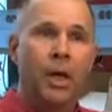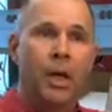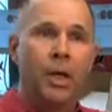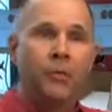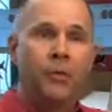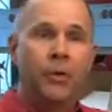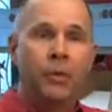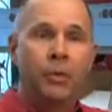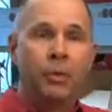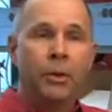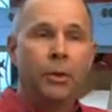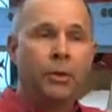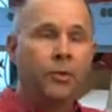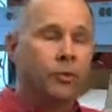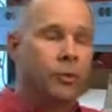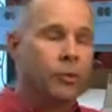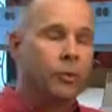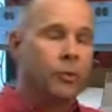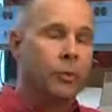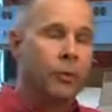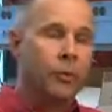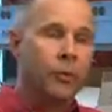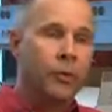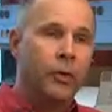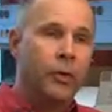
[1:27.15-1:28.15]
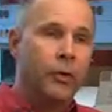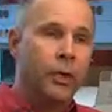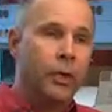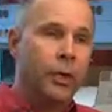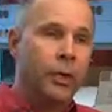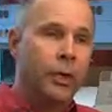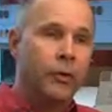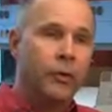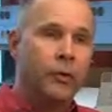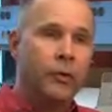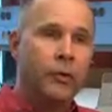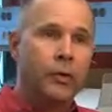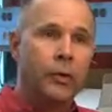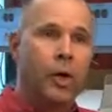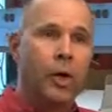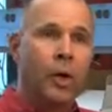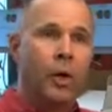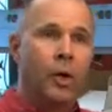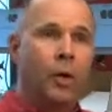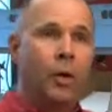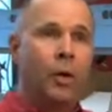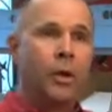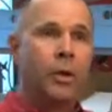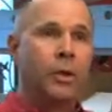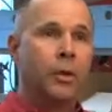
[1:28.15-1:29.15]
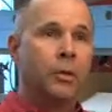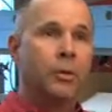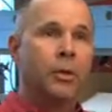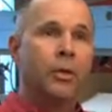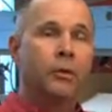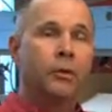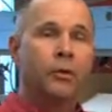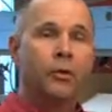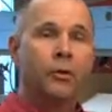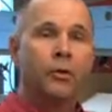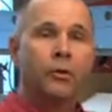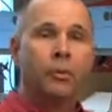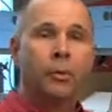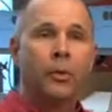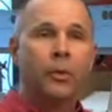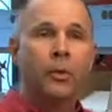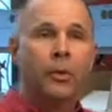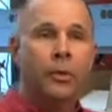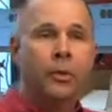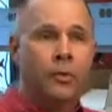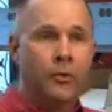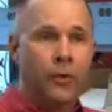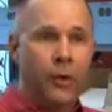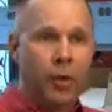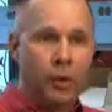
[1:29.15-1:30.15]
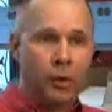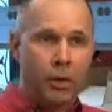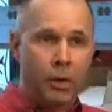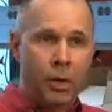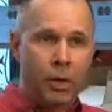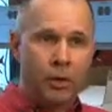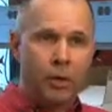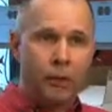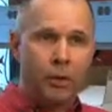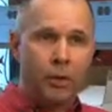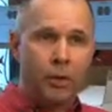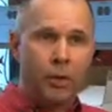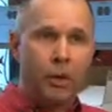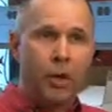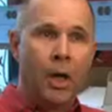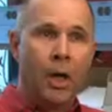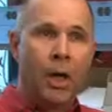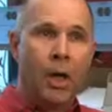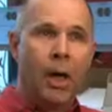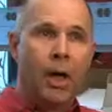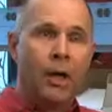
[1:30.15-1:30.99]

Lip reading: If your research was in yeast or your research was in cell culture,